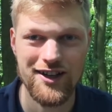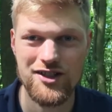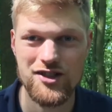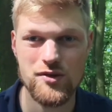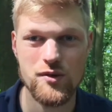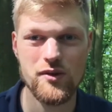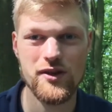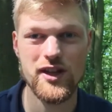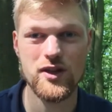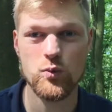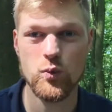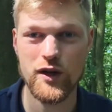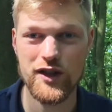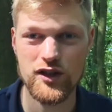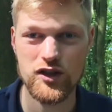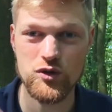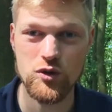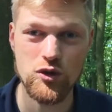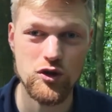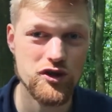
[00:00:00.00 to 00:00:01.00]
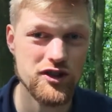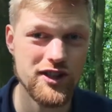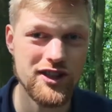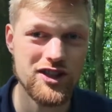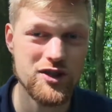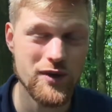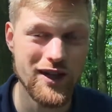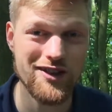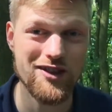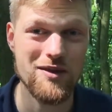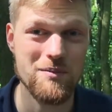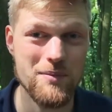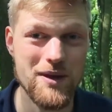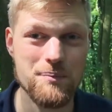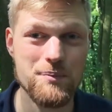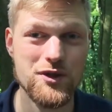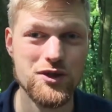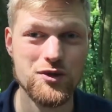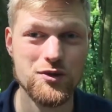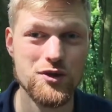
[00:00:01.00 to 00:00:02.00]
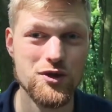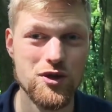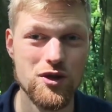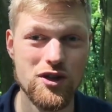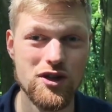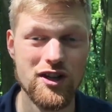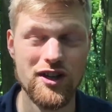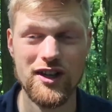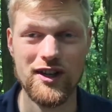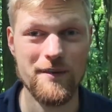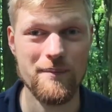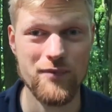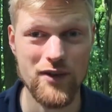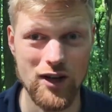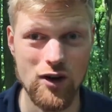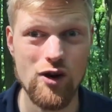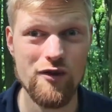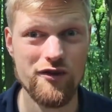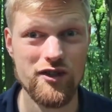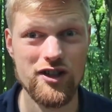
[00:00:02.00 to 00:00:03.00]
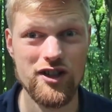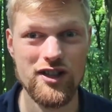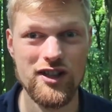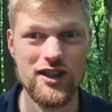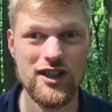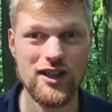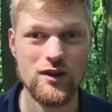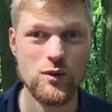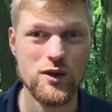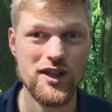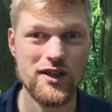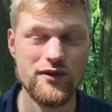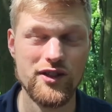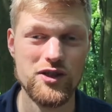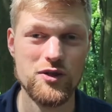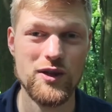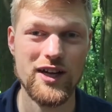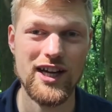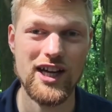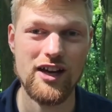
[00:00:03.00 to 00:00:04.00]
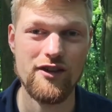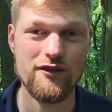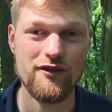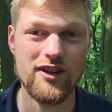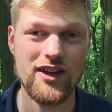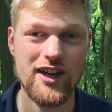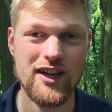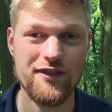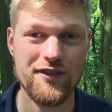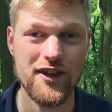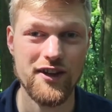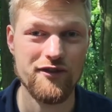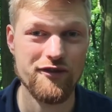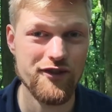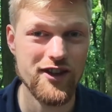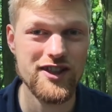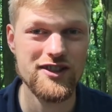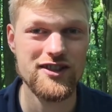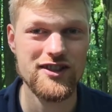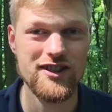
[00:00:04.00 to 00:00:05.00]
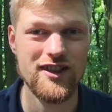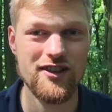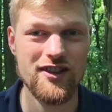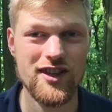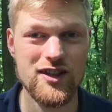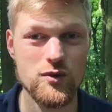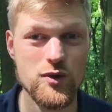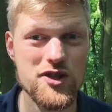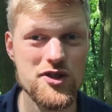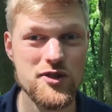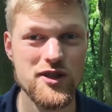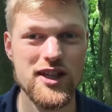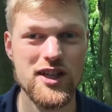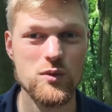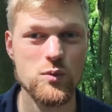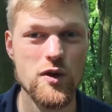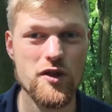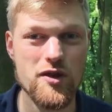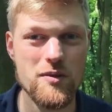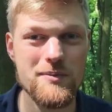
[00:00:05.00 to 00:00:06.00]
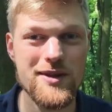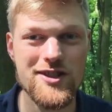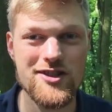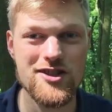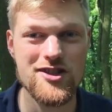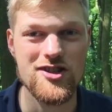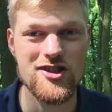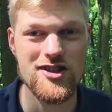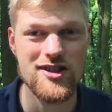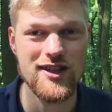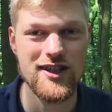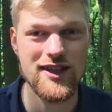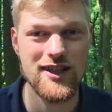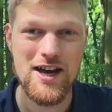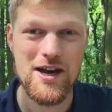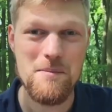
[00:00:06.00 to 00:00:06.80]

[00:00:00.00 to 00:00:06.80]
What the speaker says: So that way you only attract the people to your offer, whatever you have, that fit, that resonate with your message.